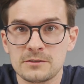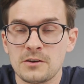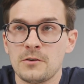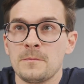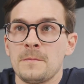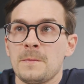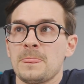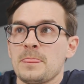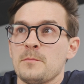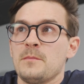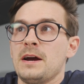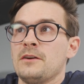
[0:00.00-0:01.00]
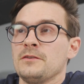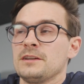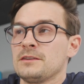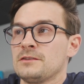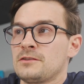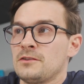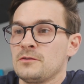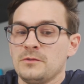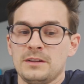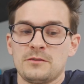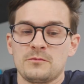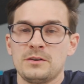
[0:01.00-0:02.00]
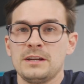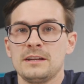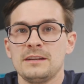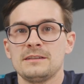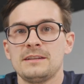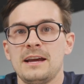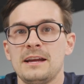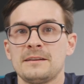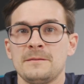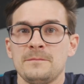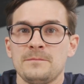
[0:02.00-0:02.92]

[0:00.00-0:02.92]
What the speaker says: So my only concern with Ring is that